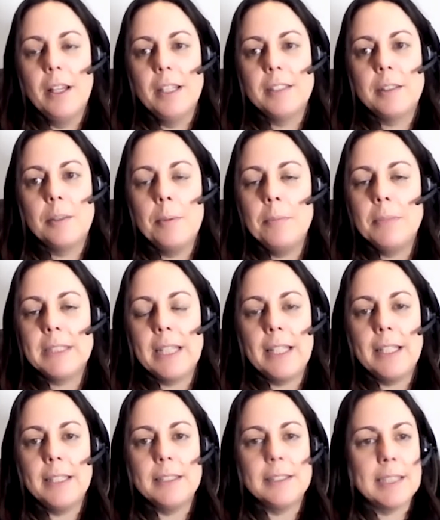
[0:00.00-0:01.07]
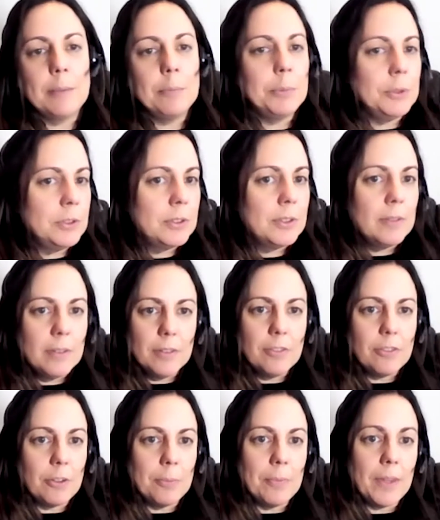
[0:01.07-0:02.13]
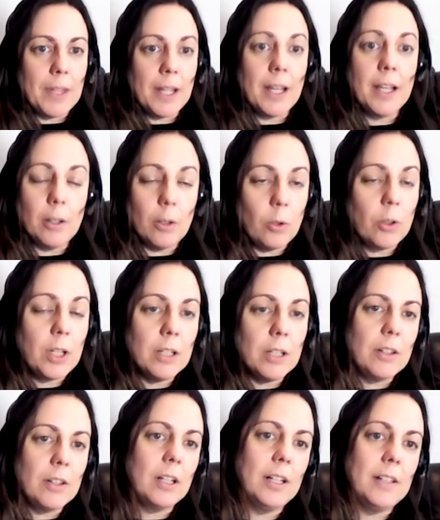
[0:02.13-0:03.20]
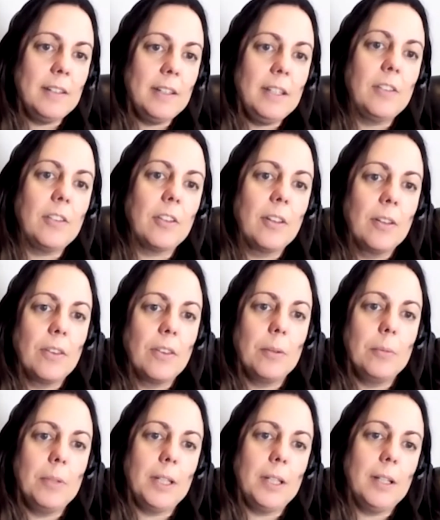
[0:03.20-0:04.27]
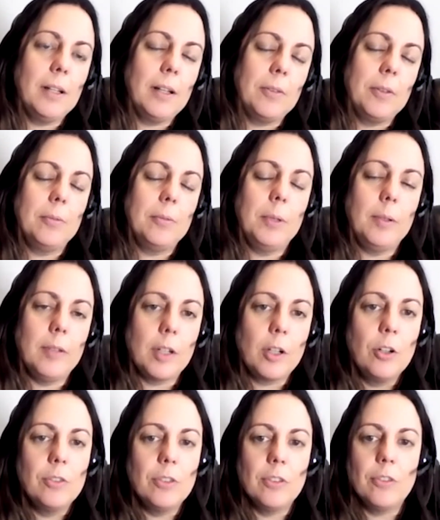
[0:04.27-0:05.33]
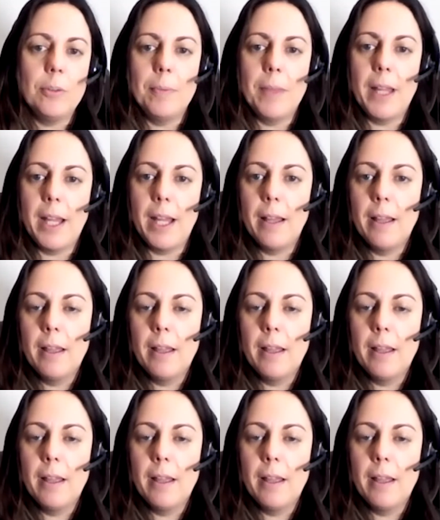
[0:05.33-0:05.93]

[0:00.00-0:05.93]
So when we're taking samples from that and looking at the IDs that we recover from there,